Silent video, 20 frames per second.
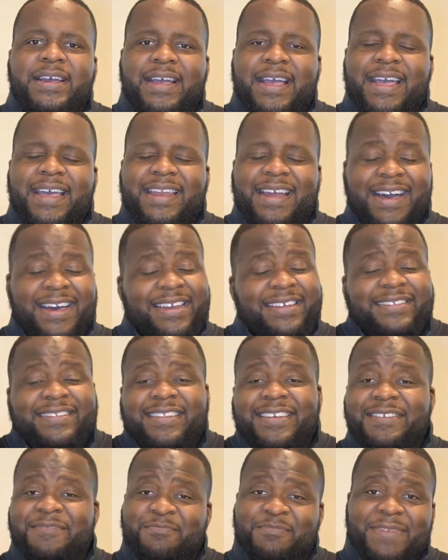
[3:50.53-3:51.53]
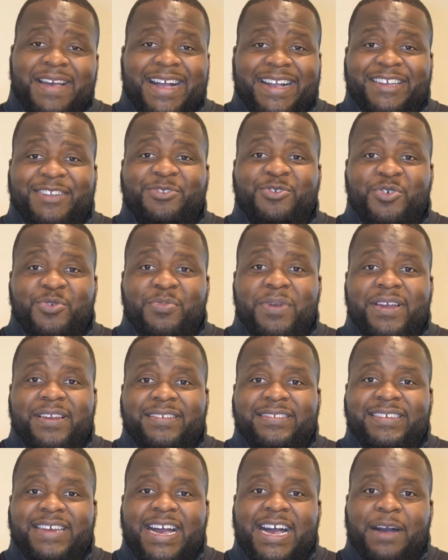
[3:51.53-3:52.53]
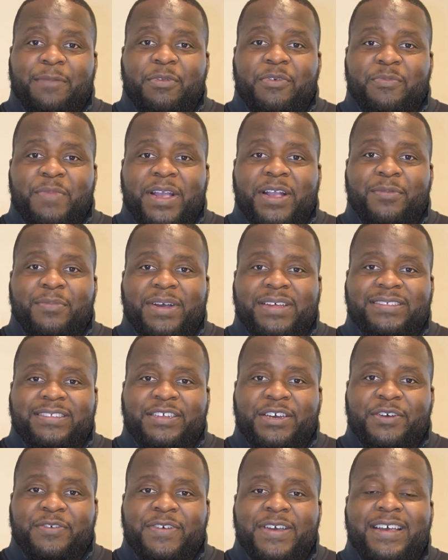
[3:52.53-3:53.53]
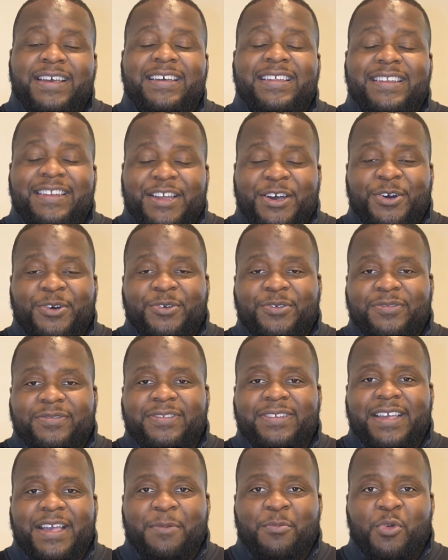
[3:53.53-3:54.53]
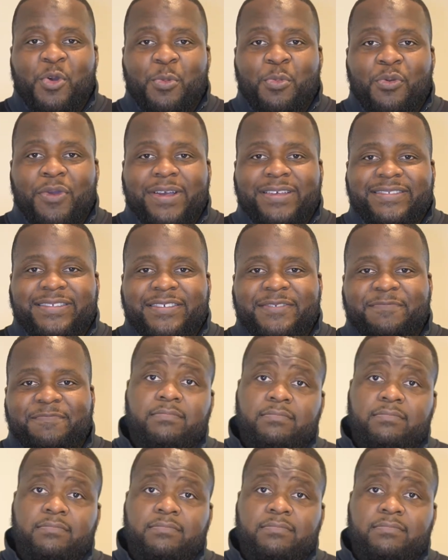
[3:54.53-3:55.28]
and honestly, I could do a better job of making myself known and more present.